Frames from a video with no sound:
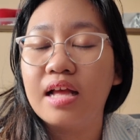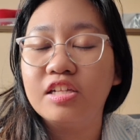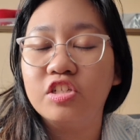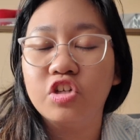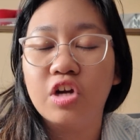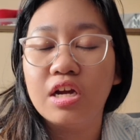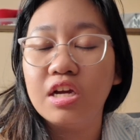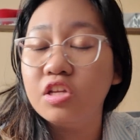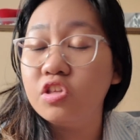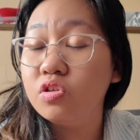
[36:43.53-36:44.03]

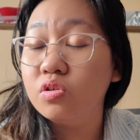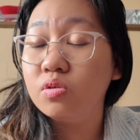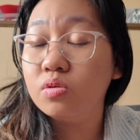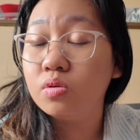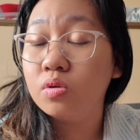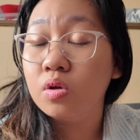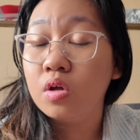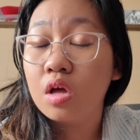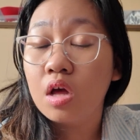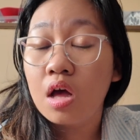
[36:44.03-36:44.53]
try
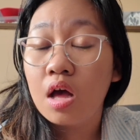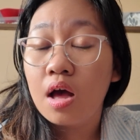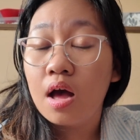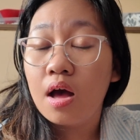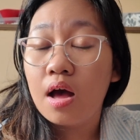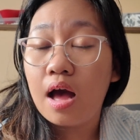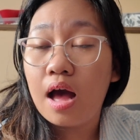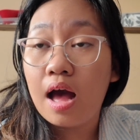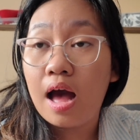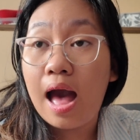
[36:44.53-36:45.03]
to
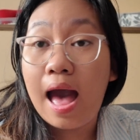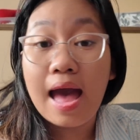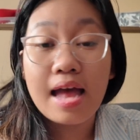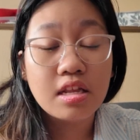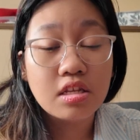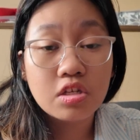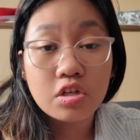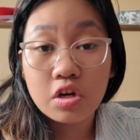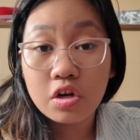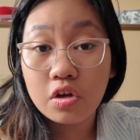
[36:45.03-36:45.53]

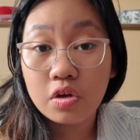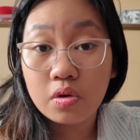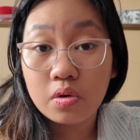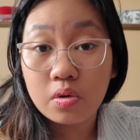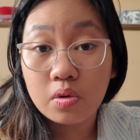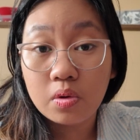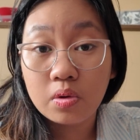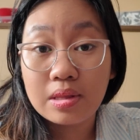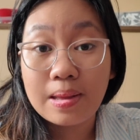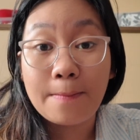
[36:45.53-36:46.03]
answer
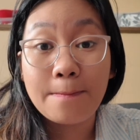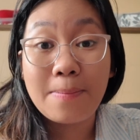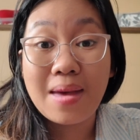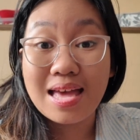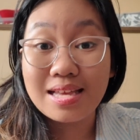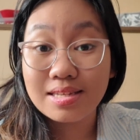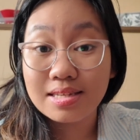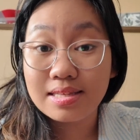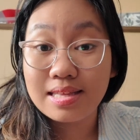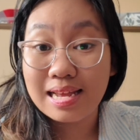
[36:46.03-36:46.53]
you the
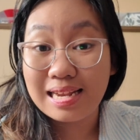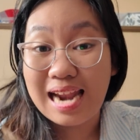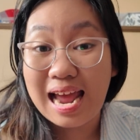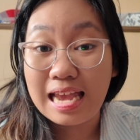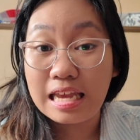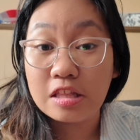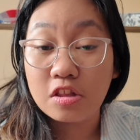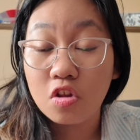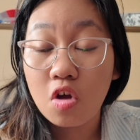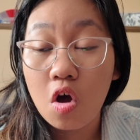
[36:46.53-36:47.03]
best that
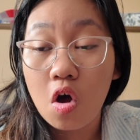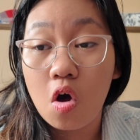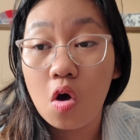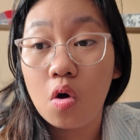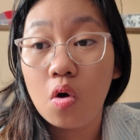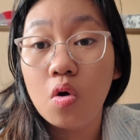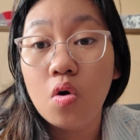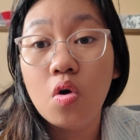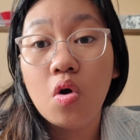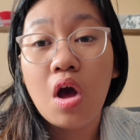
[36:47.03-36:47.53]
I
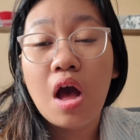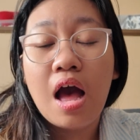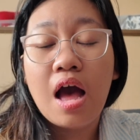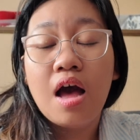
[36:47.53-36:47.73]
know,